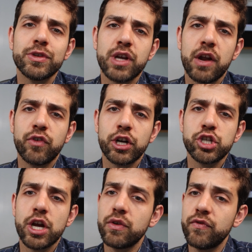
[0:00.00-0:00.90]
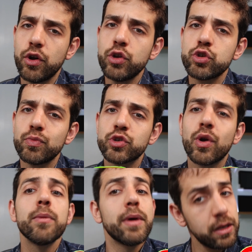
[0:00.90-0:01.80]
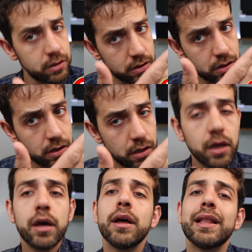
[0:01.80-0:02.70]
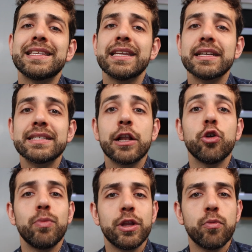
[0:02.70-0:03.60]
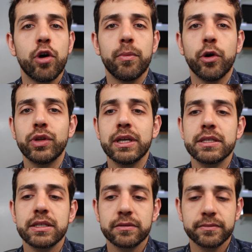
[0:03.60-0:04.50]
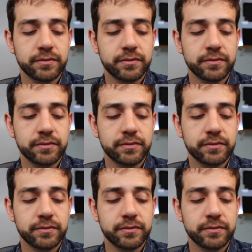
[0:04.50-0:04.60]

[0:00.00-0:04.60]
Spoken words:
subscribing for the channel if you're not subscribing. Let's understand a little bit more about it.